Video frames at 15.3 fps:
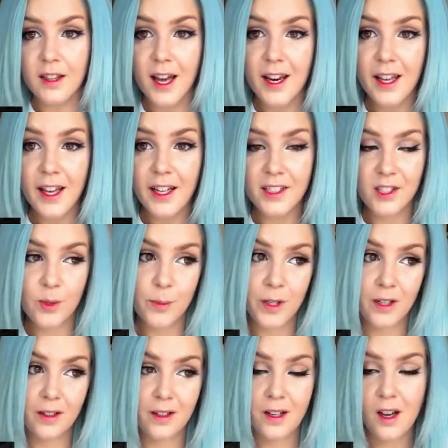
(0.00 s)
that extra
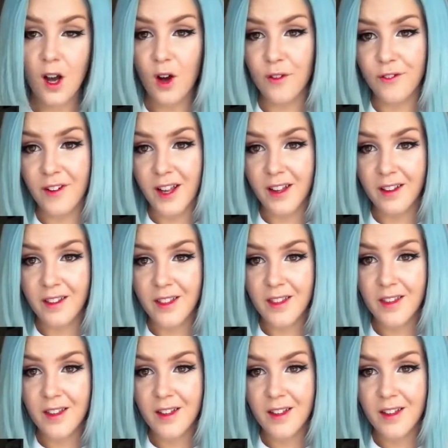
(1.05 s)
bit of length